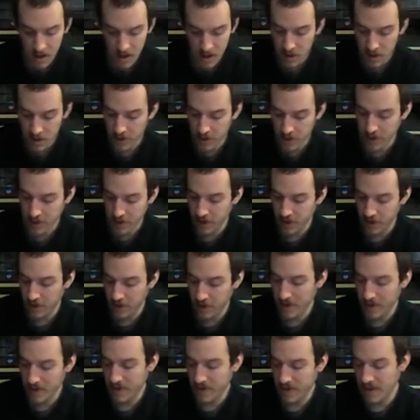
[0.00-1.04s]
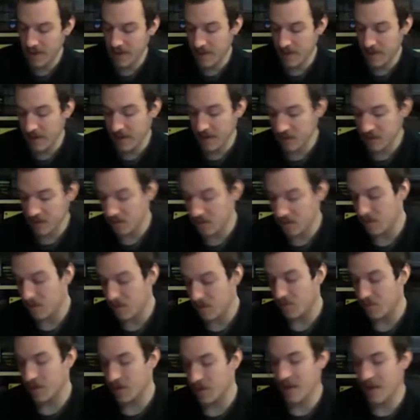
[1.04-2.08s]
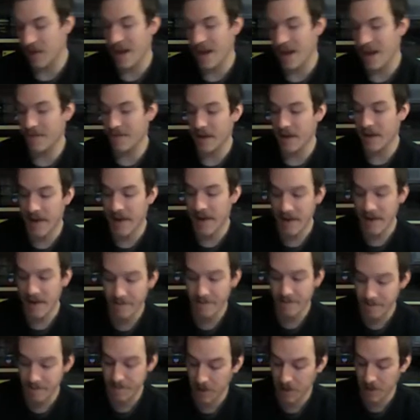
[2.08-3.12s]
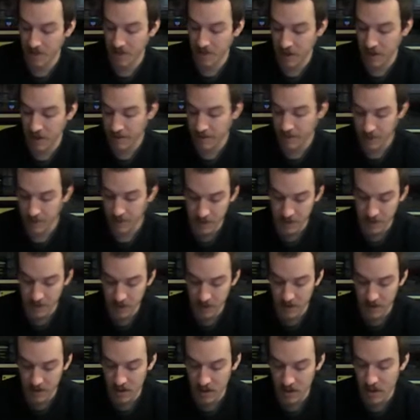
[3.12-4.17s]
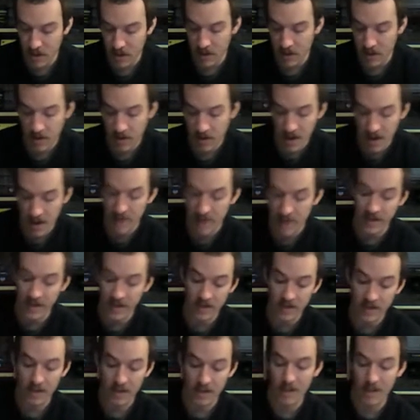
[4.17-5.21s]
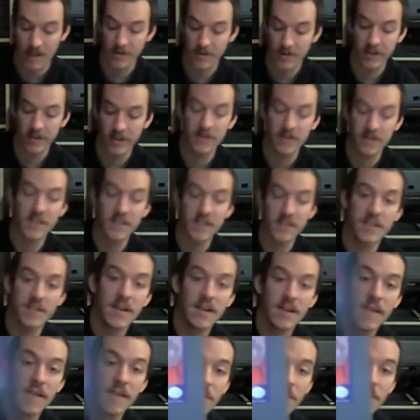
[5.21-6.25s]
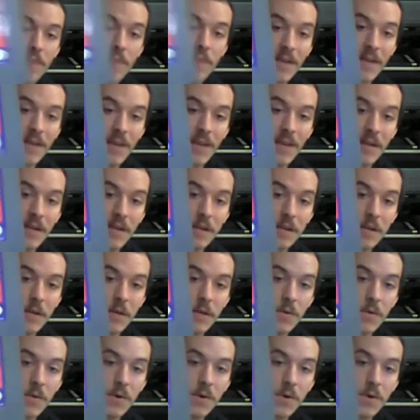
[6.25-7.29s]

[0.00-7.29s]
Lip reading: you guys already know about that. Next one, real happy to have, my very first in the NES library at least. It's Mega Man 2.